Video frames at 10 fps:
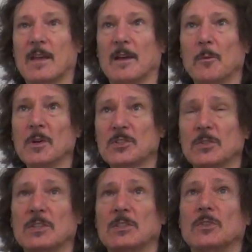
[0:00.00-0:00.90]
And what
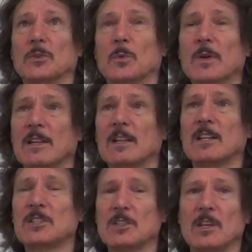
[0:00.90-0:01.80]
should it do? Well,
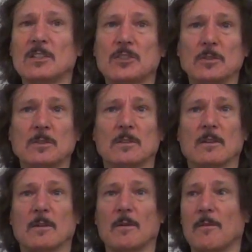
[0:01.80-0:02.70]
it should,
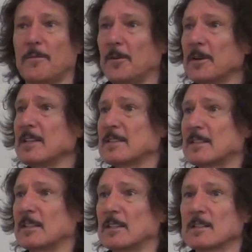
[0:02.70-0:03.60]
for
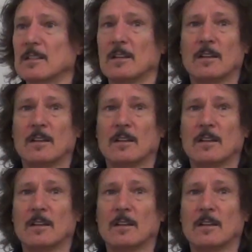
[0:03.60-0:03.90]
instance,